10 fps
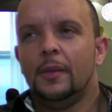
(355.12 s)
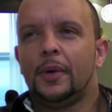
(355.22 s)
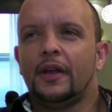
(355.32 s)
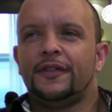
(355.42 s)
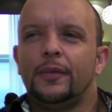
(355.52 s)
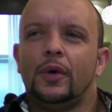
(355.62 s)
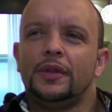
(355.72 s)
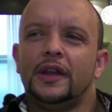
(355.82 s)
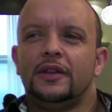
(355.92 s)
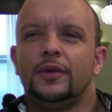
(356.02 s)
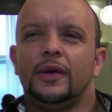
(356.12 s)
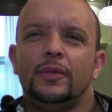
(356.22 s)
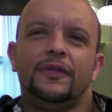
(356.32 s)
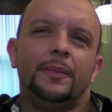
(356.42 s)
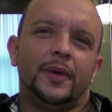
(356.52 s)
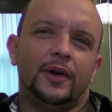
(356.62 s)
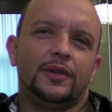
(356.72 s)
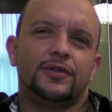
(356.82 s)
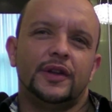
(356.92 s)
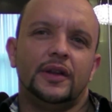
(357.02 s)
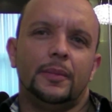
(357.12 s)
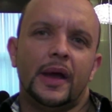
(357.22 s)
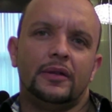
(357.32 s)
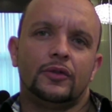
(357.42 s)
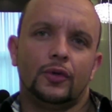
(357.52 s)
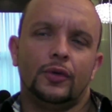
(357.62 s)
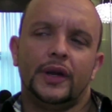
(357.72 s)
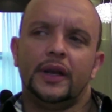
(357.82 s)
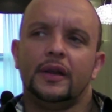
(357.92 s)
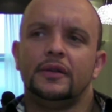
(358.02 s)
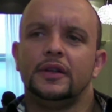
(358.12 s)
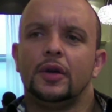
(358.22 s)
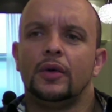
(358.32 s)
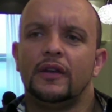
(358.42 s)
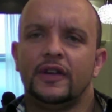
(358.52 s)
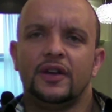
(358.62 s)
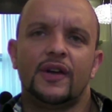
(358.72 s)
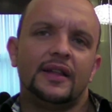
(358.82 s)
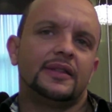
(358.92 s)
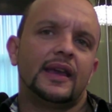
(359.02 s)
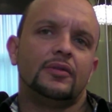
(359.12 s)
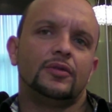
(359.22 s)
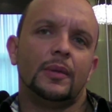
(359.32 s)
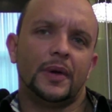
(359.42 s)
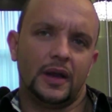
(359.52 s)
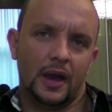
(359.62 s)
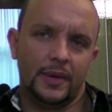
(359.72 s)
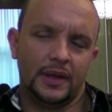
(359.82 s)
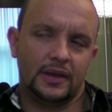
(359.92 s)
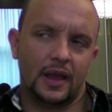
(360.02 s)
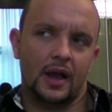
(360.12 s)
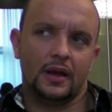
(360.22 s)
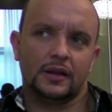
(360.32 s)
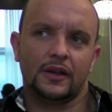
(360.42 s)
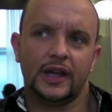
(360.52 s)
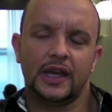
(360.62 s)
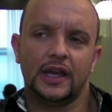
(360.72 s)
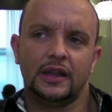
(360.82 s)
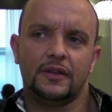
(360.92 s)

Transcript: But I think what they're doing with the bursary and the mentoring and, you know, giving grants out to up-and-coming stars, I think is